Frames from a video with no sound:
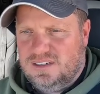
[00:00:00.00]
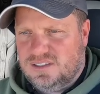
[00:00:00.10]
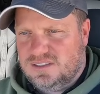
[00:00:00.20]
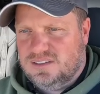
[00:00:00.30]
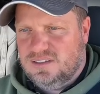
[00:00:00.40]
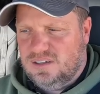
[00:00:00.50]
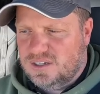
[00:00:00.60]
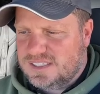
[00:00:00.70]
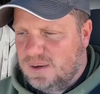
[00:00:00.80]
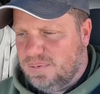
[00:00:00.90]
And it just it
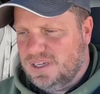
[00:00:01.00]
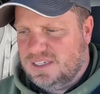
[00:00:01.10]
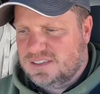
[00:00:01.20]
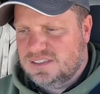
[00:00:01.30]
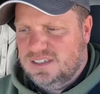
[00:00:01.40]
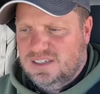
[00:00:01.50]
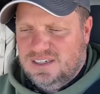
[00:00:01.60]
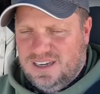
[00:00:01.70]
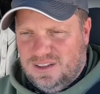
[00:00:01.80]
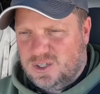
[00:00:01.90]
looks out of place.
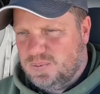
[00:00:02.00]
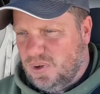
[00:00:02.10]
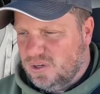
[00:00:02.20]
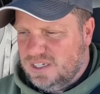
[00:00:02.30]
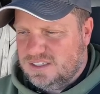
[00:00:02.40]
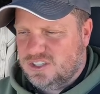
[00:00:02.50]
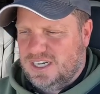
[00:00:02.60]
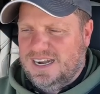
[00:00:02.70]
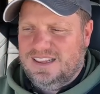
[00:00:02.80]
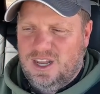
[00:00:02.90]
It looks bulky. It's
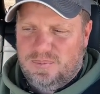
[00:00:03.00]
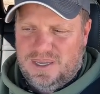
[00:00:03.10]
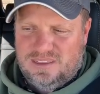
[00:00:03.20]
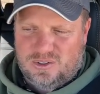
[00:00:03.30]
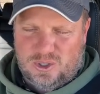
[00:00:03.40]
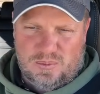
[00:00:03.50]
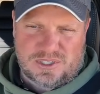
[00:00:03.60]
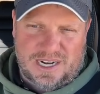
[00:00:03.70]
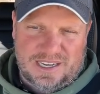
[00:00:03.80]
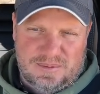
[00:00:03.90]
shiny a little bit. The chrome
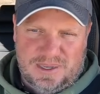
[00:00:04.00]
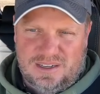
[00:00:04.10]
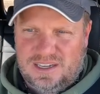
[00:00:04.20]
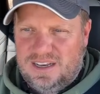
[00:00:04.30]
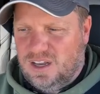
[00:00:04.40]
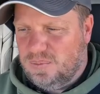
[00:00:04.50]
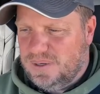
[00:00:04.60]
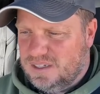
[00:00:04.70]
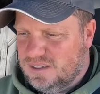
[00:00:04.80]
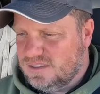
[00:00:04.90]
shining at me in the light a little
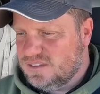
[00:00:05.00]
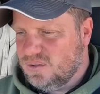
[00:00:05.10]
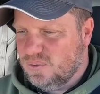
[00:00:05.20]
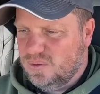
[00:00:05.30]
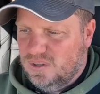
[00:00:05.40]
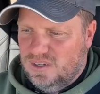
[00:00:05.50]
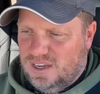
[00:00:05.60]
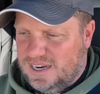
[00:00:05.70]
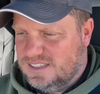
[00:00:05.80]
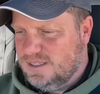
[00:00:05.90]
bit. And so
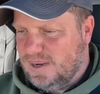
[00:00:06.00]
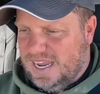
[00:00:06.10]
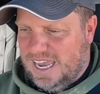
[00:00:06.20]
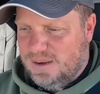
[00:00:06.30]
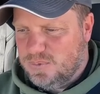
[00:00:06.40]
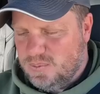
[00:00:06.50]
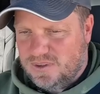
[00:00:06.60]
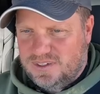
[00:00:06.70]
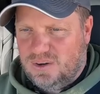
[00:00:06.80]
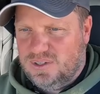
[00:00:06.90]
I can see my hand
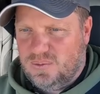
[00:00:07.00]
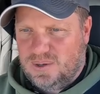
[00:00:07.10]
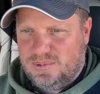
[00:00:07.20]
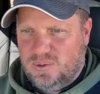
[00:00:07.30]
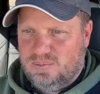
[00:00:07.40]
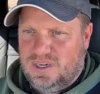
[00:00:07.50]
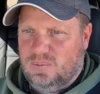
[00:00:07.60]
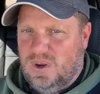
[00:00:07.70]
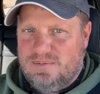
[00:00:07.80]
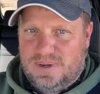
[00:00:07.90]
movement around it when I'm doing my
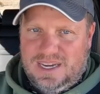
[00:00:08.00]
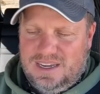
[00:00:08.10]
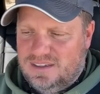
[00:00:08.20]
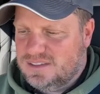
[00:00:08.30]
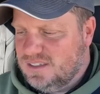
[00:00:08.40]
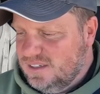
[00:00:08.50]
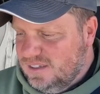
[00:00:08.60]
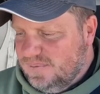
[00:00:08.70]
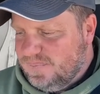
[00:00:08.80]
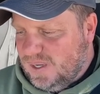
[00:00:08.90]
wave my hands.
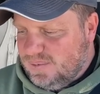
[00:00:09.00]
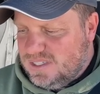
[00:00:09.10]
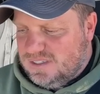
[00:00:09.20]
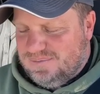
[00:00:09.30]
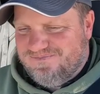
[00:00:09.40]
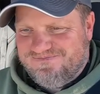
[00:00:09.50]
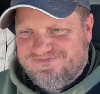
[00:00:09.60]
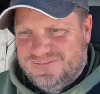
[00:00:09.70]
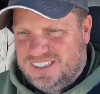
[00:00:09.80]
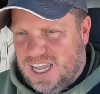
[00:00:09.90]
I'm just
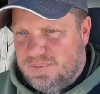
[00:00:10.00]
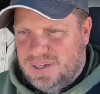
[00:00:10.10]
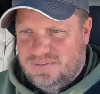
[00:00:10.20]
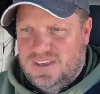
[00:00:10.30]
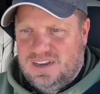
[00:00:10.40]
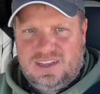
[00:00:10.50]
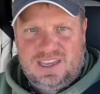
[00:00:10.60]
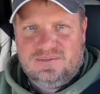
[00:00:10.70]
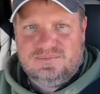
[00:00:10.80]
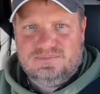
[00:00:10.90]
not a big fan of
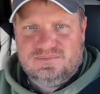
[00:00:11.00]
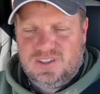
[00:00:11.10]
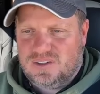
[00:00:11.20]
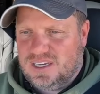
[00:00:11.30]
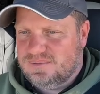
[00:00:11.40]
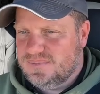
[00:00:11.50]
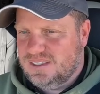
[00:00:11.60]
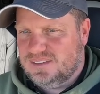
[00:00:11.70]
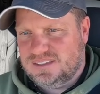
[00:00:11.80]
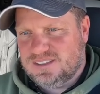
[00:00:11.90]
that. Okay.
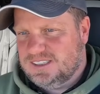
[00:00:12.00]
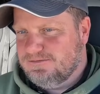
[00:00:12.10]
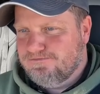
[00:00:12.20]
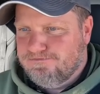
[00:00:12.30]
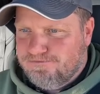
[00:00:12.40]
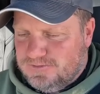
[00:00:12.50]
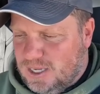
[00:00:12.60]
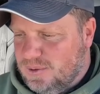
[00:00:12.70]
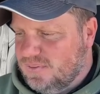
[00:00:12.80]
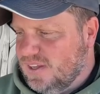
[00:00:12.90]
I just
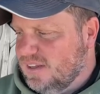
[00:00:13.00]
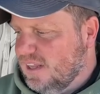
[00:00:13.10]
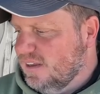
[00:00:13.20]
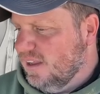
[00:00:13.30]
not a big fan of that.